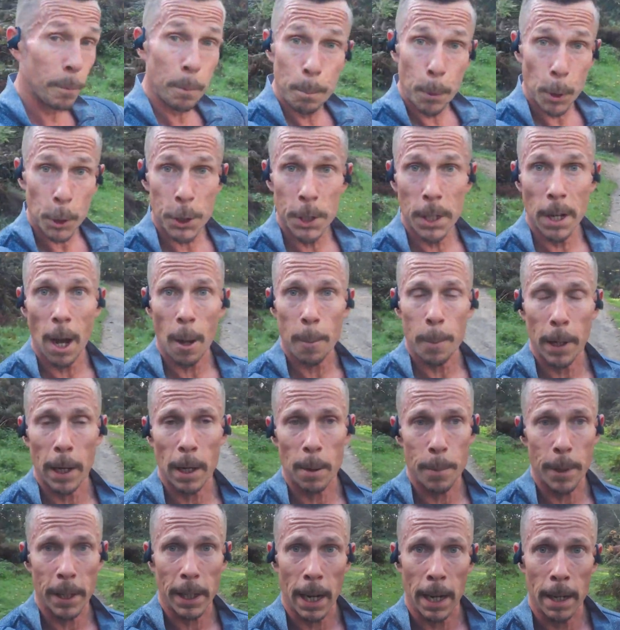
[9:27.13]
pushing it up a little
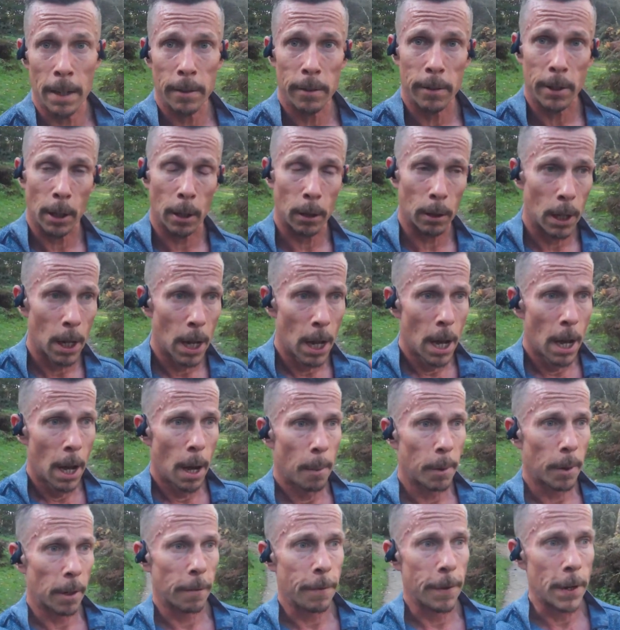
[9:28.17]
bit again. Still, I'm
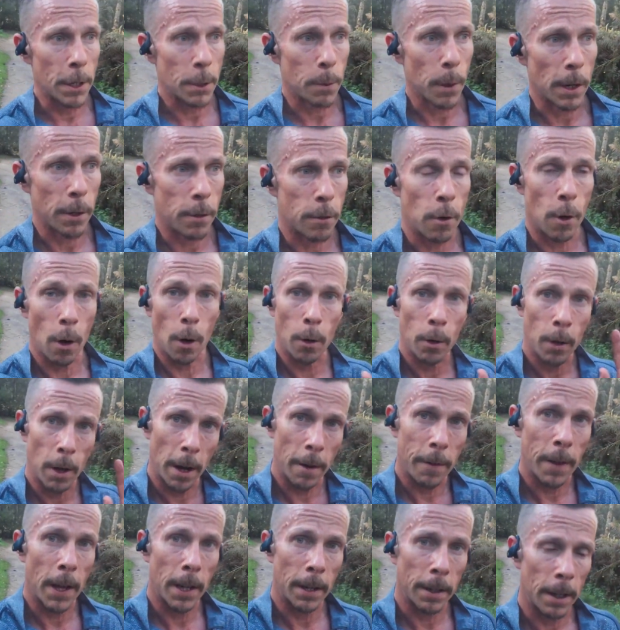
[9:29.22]
going to finish quite strong,
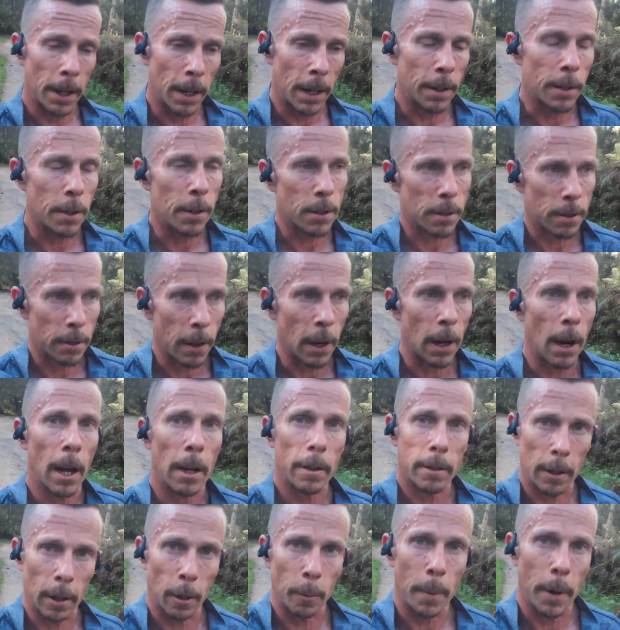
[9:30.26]
and then just the
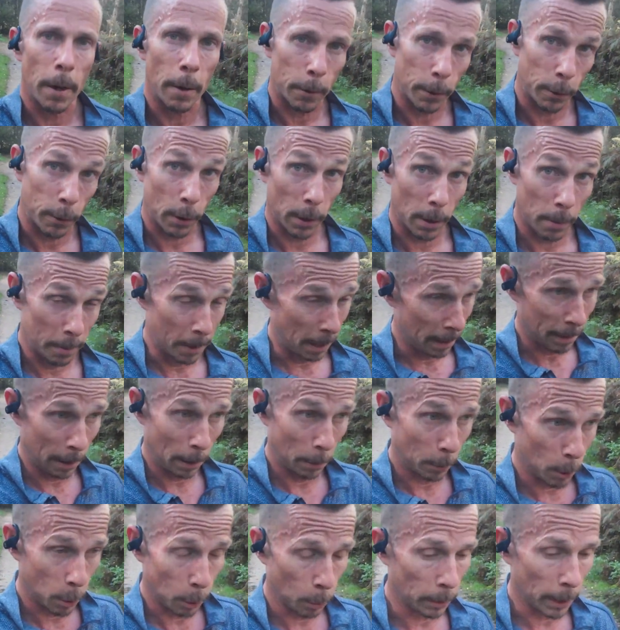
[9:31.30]
last little bit of a nice little cool